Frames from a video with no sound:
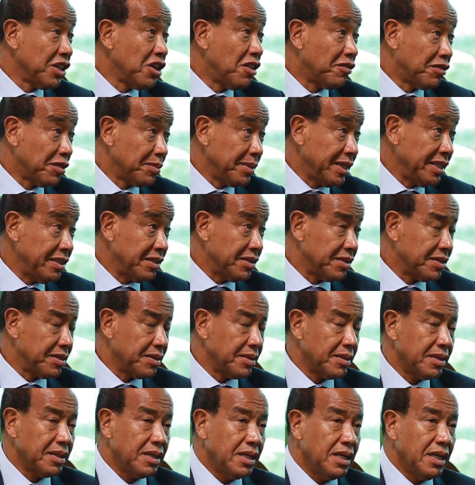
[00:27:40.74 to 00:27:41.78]
government.
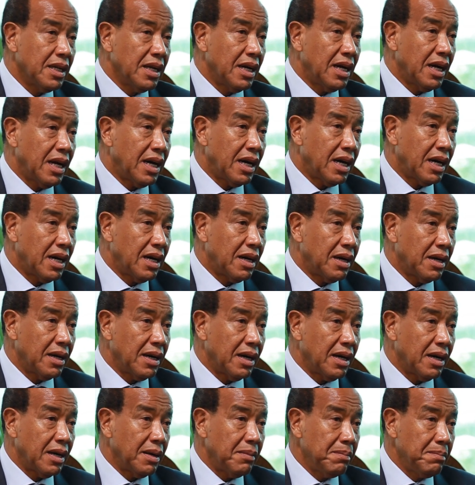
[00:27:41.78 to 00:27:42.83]

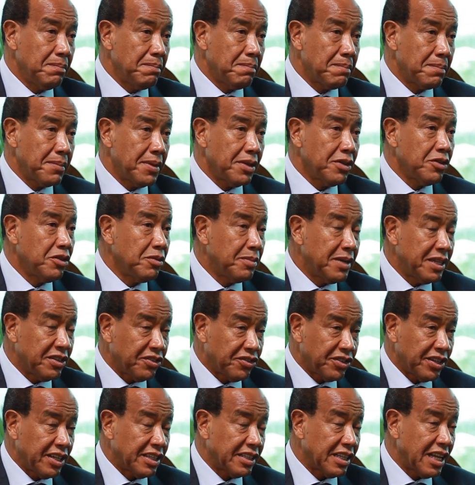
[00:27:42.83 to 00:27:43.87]
You
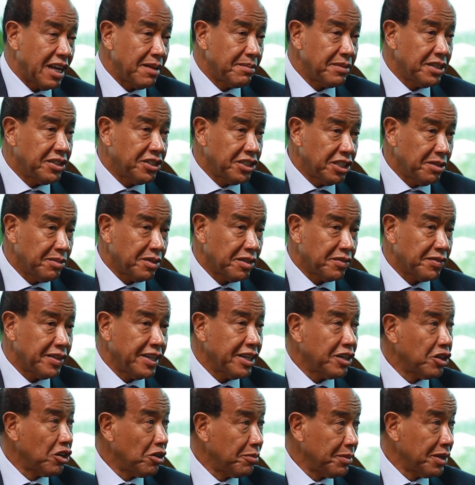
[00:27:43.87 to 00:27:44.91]
mentioned that I'm the chairman of the
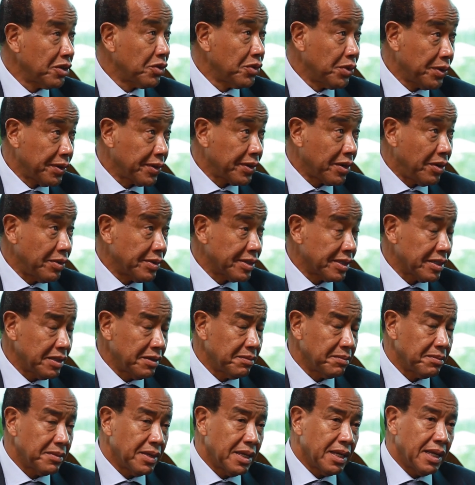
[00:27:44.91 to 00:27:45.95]
Economic Growth Council.
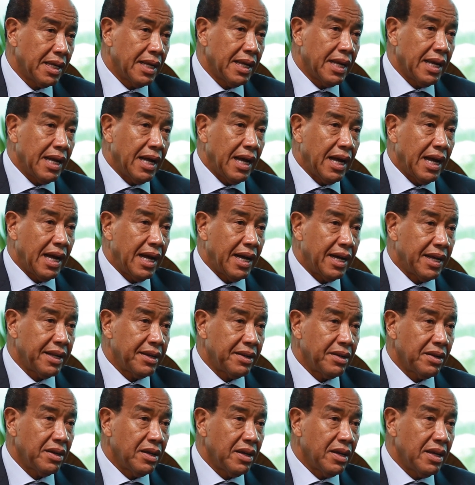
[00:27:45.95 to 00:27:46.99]

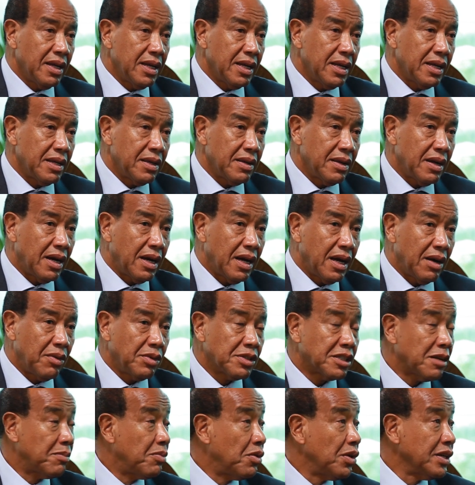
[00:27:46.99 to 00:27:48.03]
And I
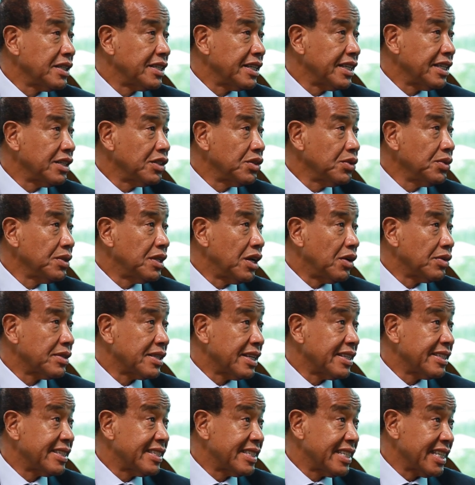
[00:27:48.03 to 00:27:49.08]
was appointed in
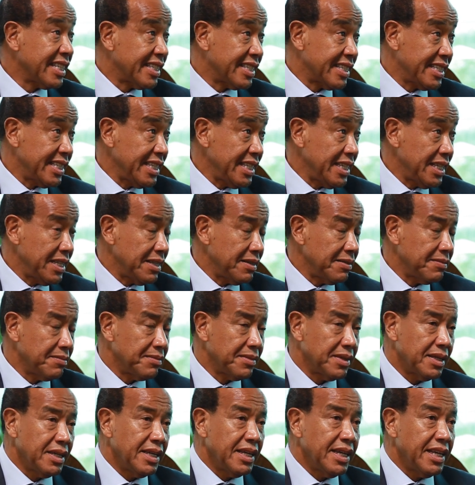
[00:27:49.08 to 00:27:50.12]
2016.
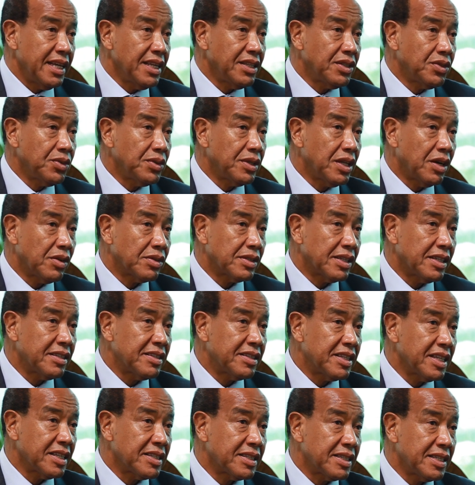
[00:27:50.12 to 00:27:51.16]
In
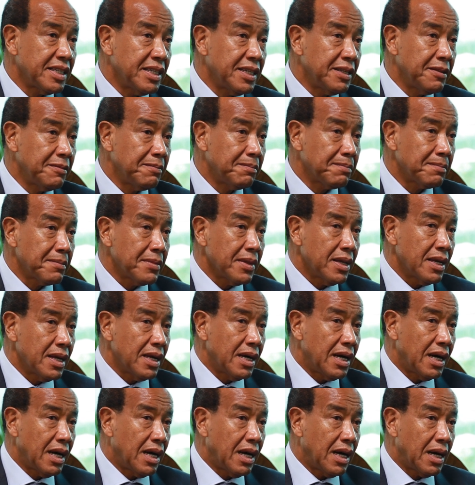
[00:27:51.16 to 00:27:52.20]
2016,
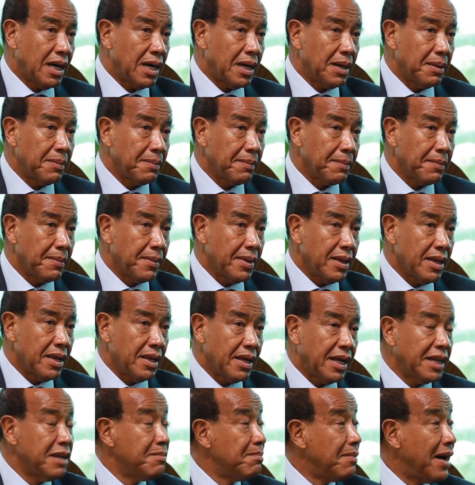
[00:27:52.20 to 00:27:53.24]
and
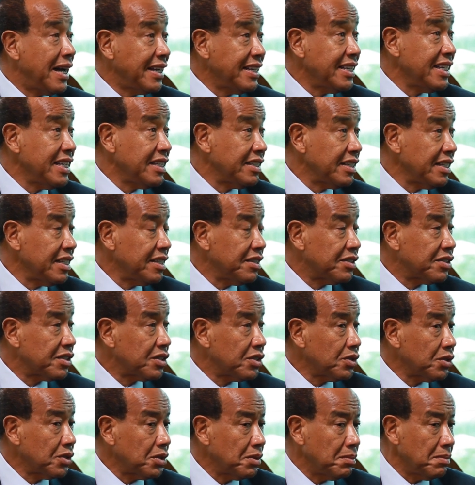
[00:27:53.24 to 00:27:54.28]
the mandate is
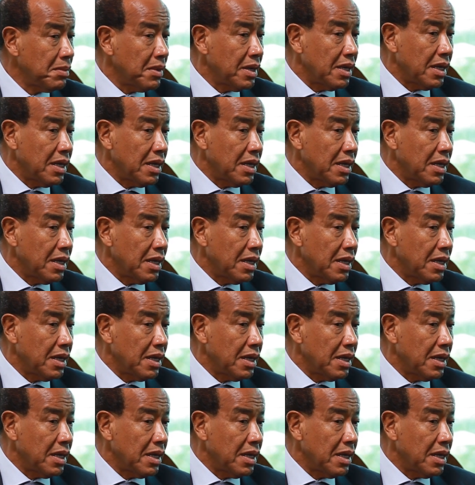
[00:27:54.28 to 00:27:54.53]
to